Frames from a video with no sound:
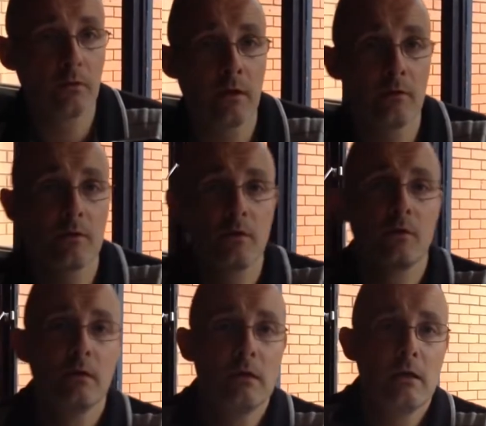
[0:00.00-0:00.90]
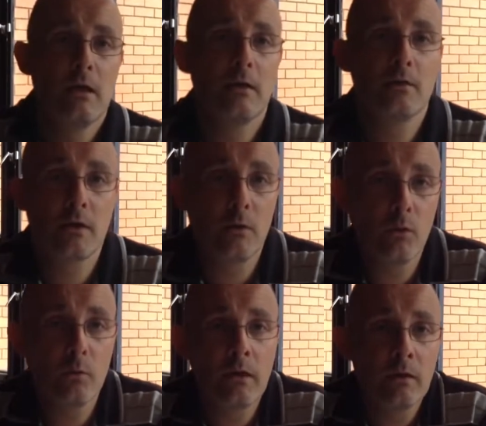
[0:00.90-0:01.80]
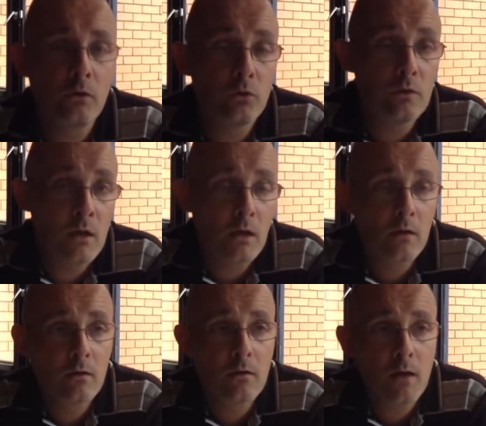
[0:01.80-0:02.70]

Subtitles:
It's still in good nick.